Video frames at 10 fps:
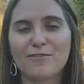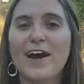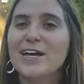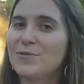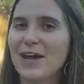
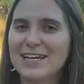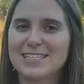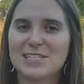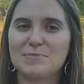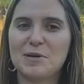find
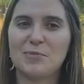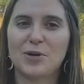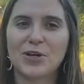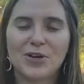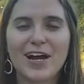ways to be
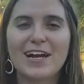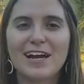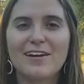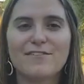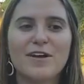more
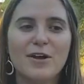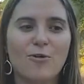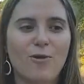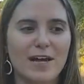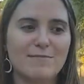creative
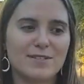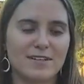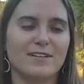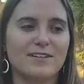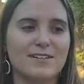while I'm
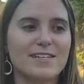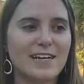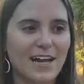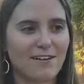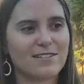still
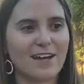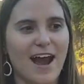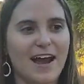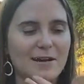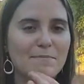sitting
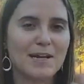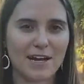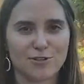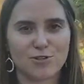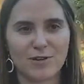outside and
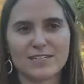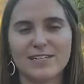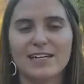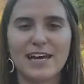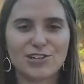being outdoors
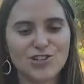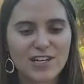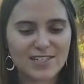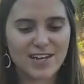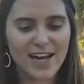and
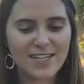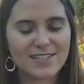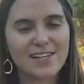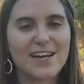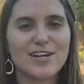engaging in
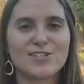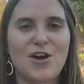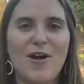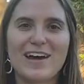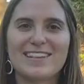science.
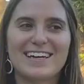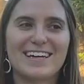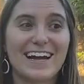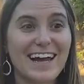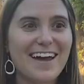So I
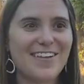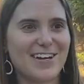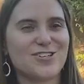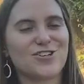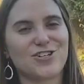think, again,
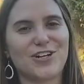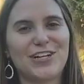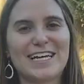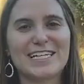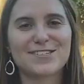that nature
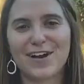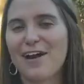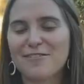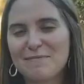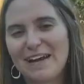journaling is for
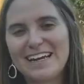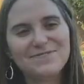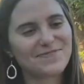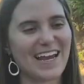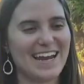everybody.
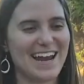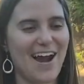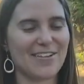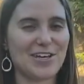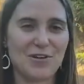And
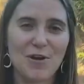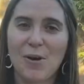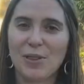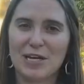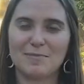now that you
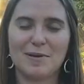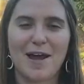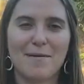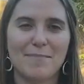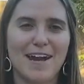know a little bit
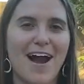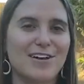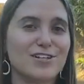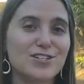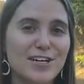
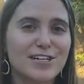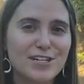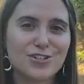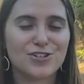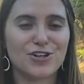how to start
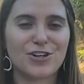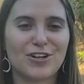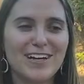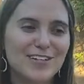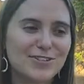nature
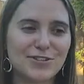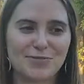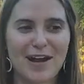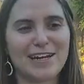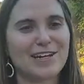journaling through
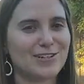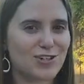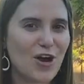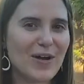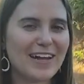writing and
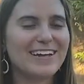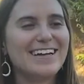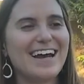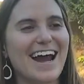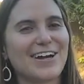drawing,
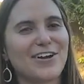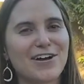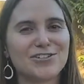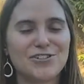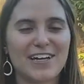I
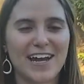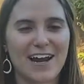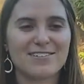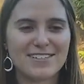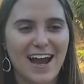encourage you to get
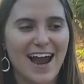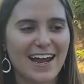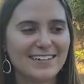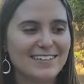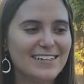
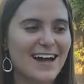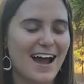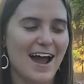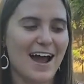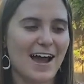outside.
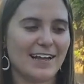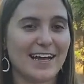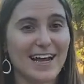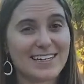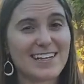
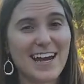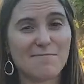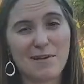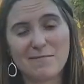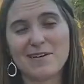Like I
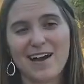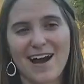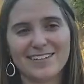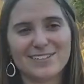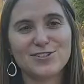said, maybe
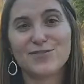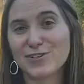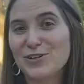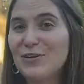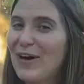not
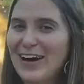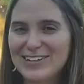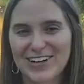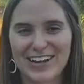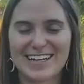for too
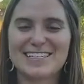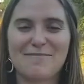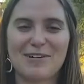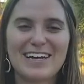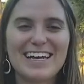long during the
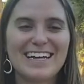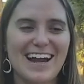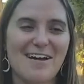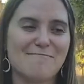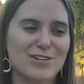summer heat,
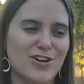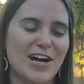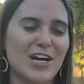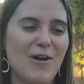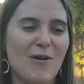but
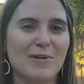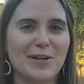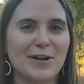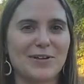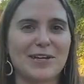try to go out
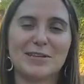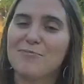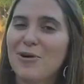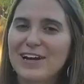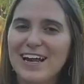really early in the
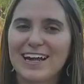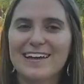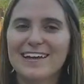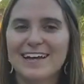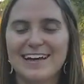morning,
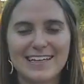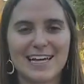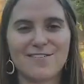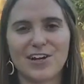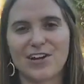in the
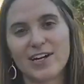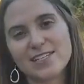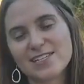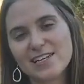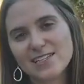evening
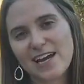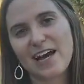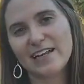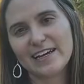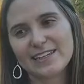around
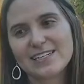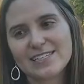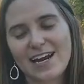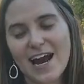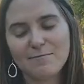sunset like
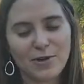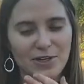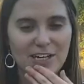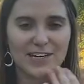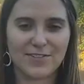this time, or
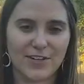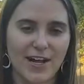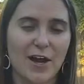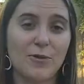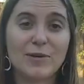you could even
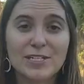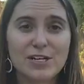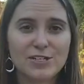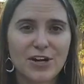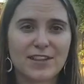look out a
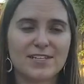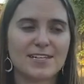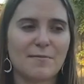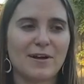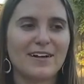window during the
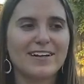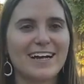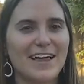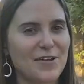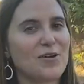summer,
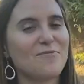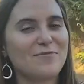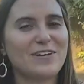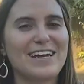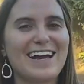and then
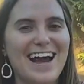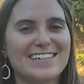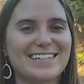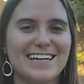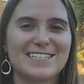hopefully
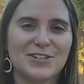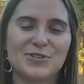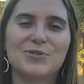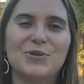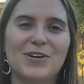as it gets a
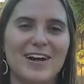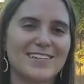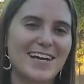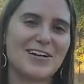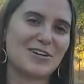little cooler
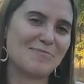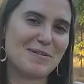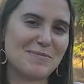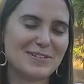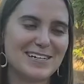outside, you'll
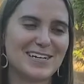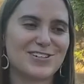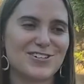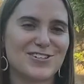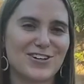be able to
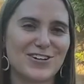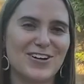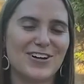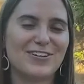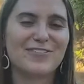nature
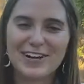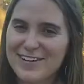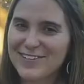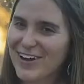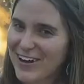journal for
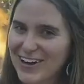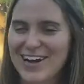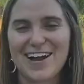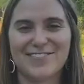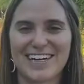even
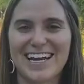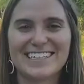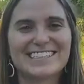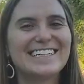longer every day.